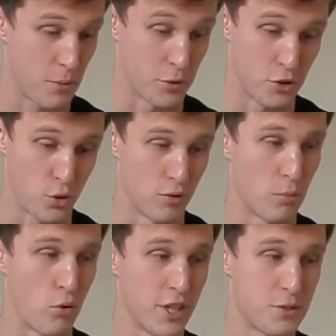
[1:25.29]
their short
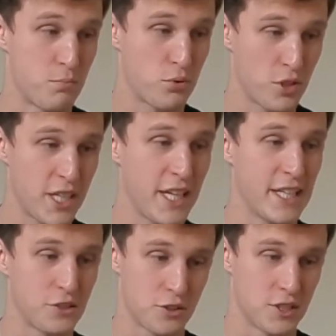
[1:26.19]
report. It's pretty
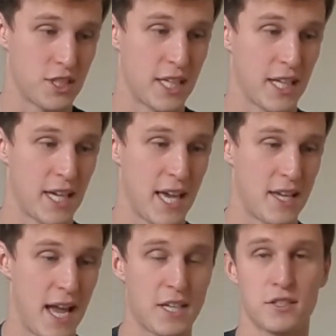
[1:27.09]
interesting
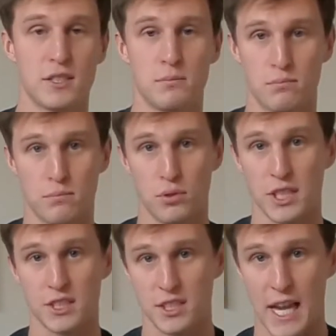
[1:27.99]
and actually
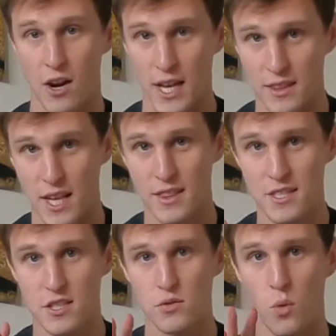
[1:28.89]
pretty scary, and
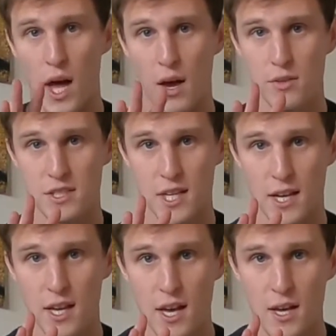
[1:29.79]
this is why I would
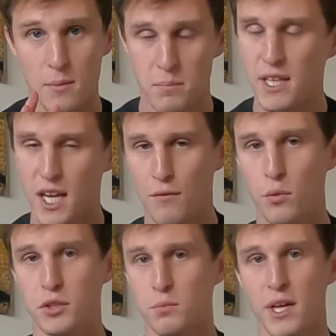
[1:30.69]
say be careful
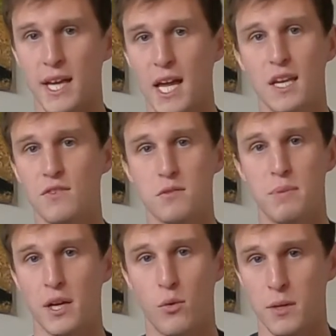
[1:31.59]
when you're playing any of these
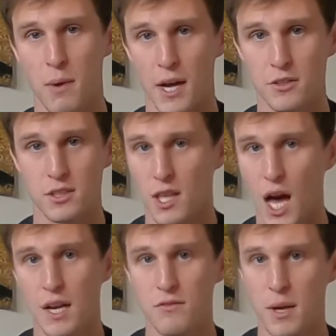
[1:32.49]
Bitcoin miners. A
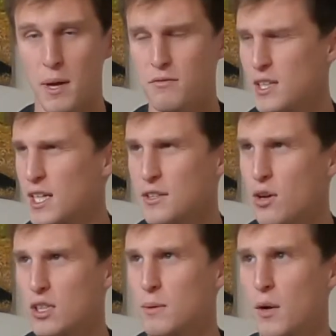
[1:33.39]
lot of them, I feel like I
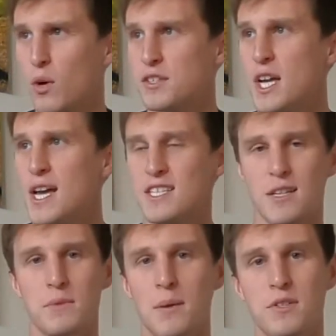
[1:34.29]
talked about it once,
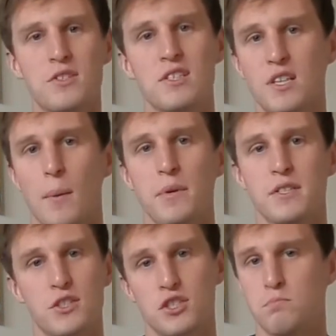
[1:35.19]
sometimes it's these
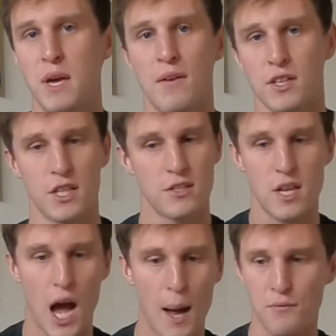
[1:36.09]
companies that just pivot. They just
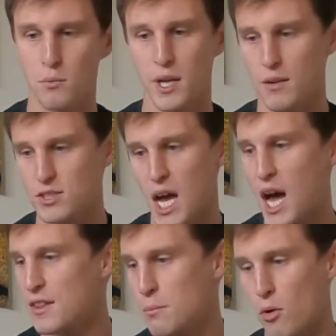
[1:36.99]
hop from whatever's
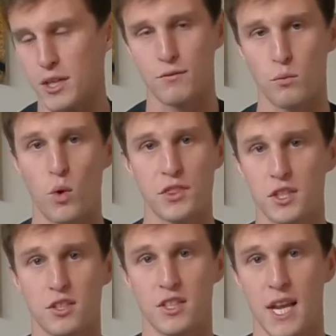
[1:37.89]
hot in the market from one
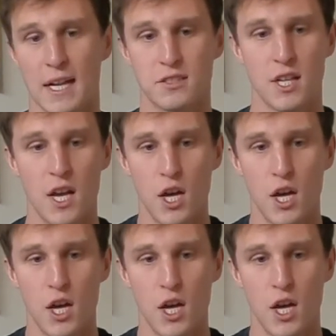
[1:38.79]
thing to the next.